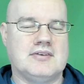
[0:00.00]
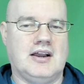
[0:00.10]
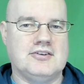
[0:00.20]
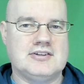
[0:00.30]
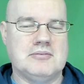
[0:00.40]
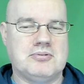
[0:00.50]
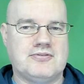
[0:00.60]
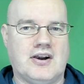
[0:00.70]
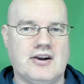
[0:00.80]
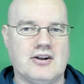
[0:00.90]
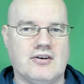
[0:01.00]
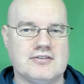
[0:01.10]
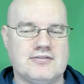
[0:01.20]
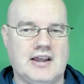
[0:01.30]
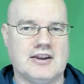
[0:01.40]
I still prefer it over
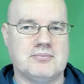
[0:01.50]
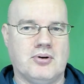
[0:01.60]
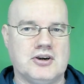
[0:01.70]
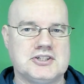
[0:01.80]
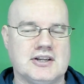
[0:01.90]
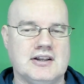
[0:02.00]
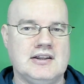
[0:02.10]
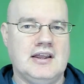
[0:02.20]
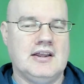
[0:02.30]
the flag of Portugal.